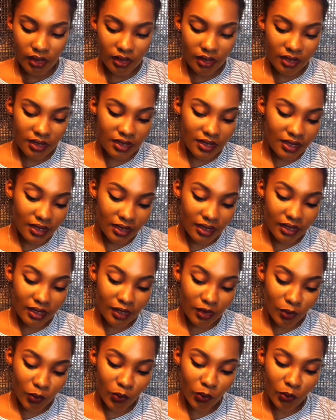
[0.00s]
It's
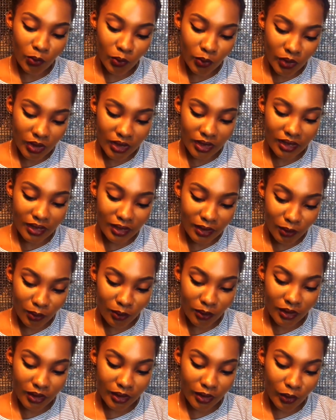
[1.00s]
like
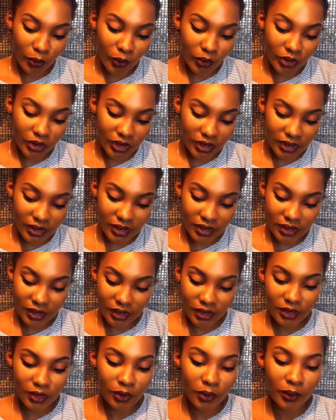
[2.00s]
really gorgeous.
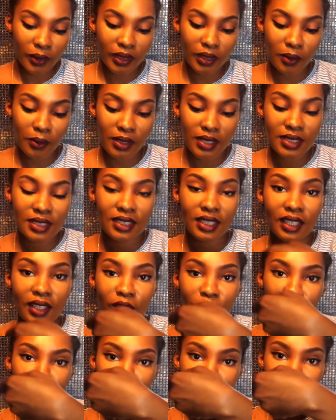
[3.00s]
So anyways, I
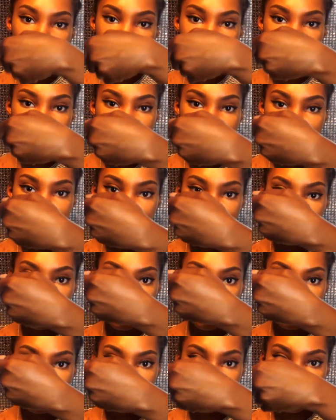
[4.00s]
don't know if you guys can see it,
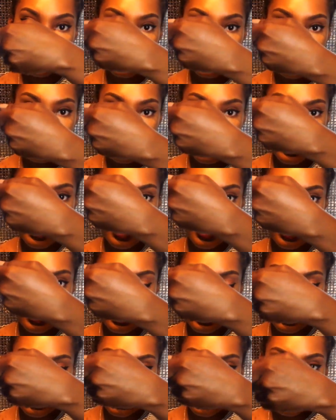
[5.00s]
but it looks like that.